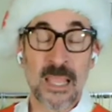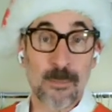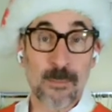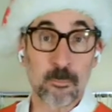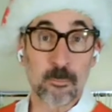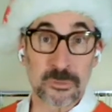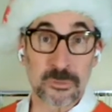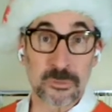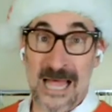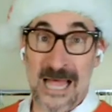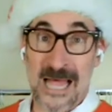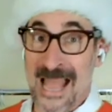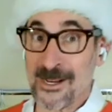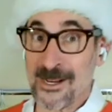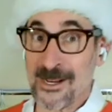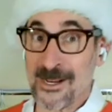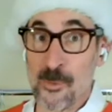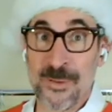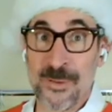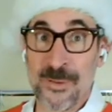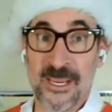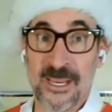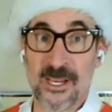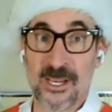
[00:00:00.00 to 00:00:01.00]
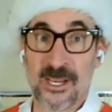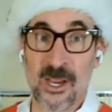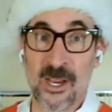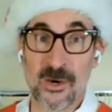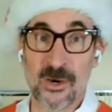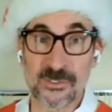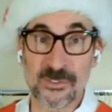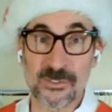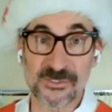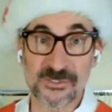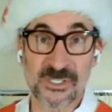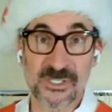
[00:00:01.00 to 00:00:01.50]
black opaque
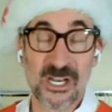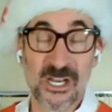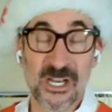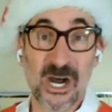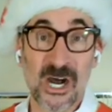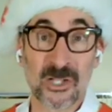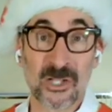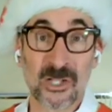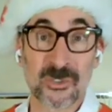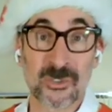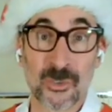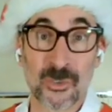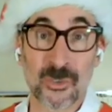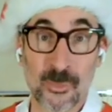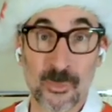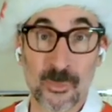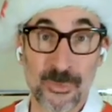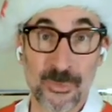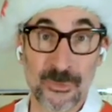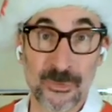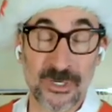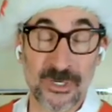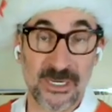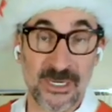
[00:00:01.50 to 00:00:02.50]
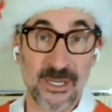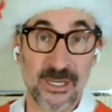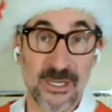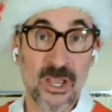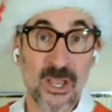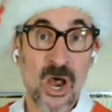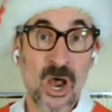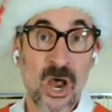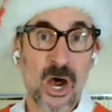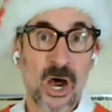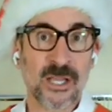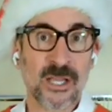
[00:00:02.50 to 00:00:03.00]
hose, a little booty,
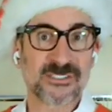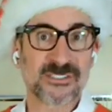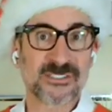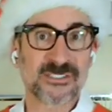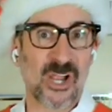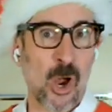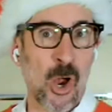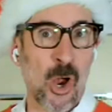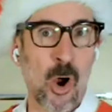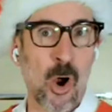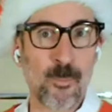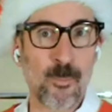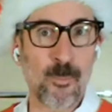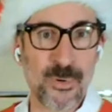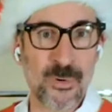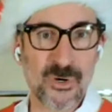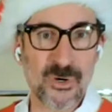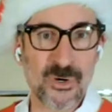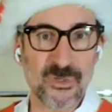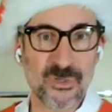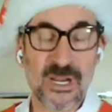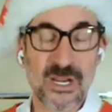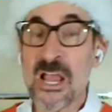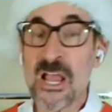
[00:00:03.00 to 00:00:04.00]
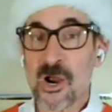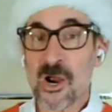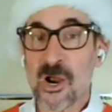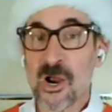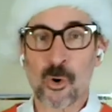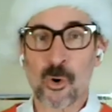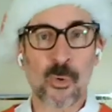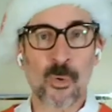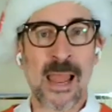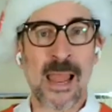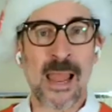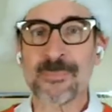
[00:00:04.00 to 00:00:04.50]
a tall boot,
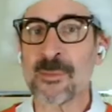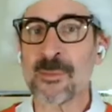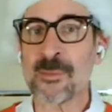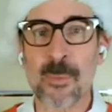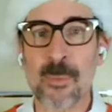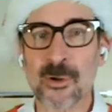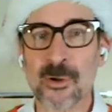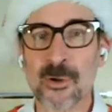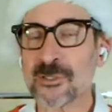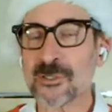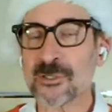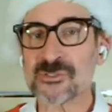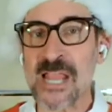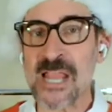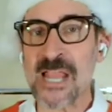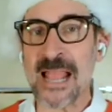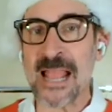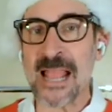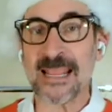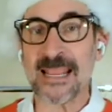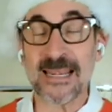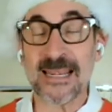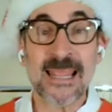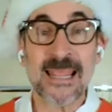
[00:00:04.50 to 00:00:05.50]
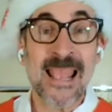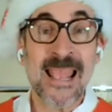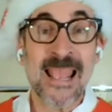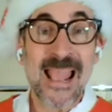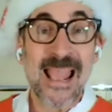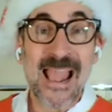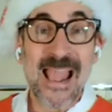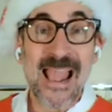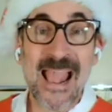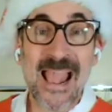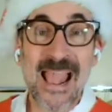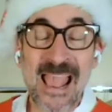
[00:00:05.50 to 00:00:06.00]
grab the moto jacket.
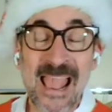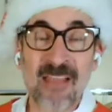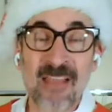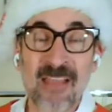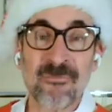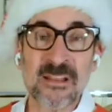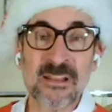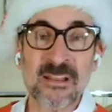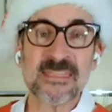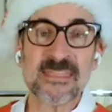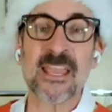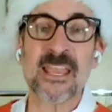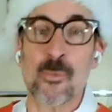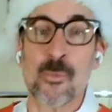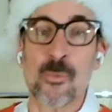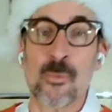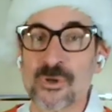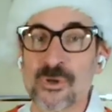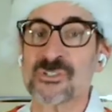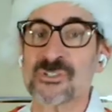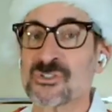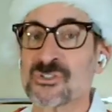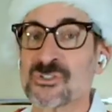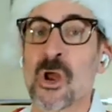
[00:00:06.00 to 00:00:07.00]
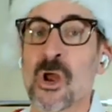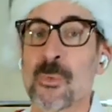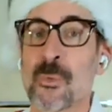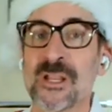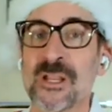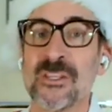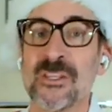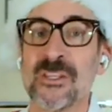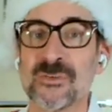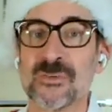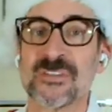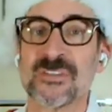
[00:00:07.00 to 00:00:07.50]
Everything we're
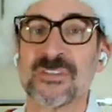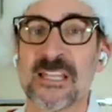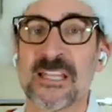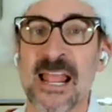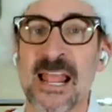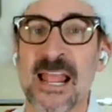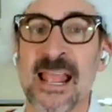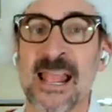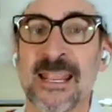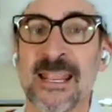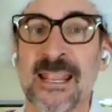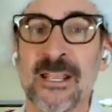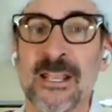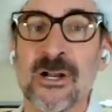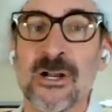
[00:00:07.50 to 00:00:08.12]
showing you today